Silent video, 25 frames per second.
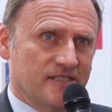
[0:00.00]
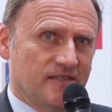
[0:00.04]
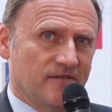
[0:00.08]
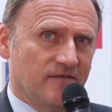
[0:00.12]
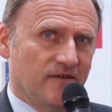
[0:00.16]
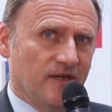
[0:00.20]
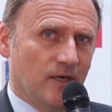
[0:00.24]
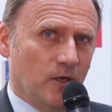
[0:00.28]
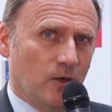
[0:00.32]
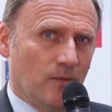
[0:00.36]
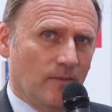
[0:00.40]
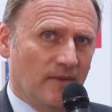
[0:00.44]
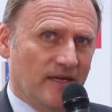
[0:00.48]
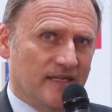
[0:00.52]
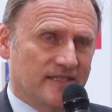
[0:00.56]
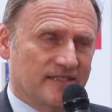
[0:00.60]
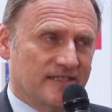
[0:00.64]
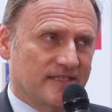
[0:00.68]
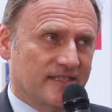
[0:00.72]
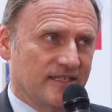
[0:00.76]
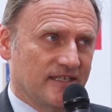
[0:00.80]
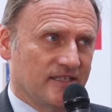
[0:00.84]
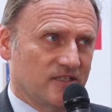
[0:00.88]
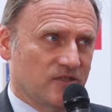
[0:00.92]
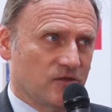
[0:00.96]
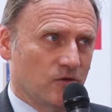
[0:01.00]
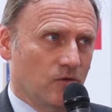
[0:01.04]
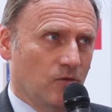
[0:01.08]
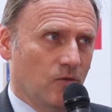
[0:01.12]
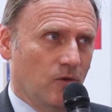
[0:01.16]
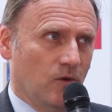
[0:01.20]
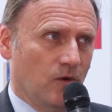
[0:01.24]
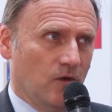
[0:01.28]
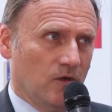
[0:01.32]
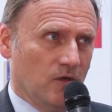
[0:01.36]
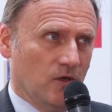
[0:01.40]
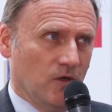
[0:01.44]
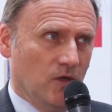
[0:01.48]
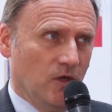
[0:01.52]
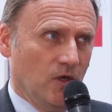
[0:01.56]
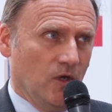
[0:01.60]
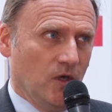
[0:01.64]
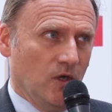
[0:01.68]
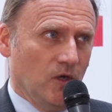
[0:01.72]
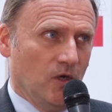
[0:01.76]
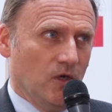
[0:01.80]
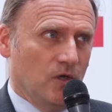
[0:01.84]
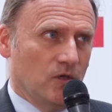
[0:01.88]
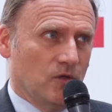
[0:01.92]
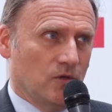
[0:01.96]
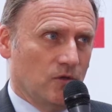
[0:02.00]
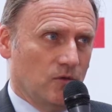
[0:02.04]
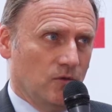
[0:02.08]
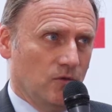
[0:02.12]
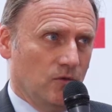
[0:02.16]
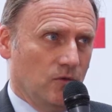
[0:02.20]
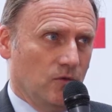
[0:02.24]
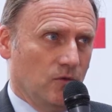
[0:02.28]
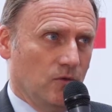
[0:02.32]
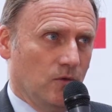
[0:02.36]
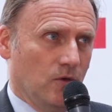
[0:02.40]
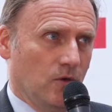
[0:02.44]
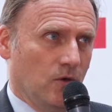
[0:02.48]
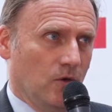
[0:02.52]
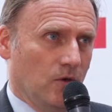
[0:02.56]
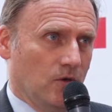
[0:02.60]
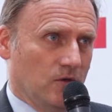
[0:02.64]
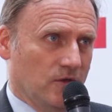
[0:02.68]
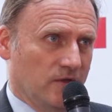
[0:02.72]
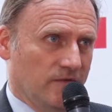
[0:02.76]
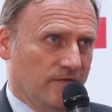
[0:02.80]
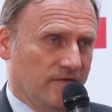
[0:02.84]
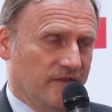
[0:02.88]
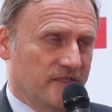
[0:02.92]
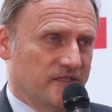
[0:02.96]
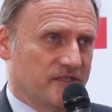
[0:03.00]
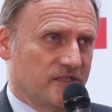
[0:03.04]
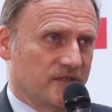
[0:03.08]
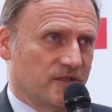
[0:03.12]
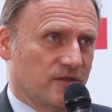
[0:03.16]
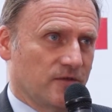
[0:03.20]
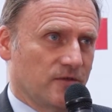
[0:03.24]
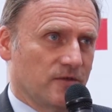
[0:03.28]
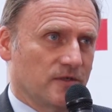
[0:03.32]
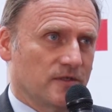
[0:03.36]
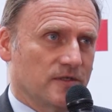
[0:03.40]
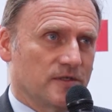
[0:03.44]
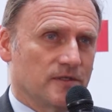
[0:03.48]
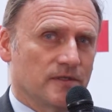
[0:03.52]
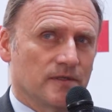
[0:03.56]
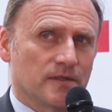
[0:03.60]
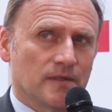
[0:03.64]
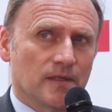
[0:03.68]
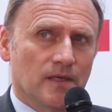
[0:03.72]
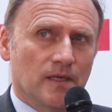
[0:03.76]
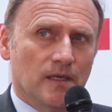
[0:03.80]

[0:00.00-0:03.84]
developments and so on to all the visitors.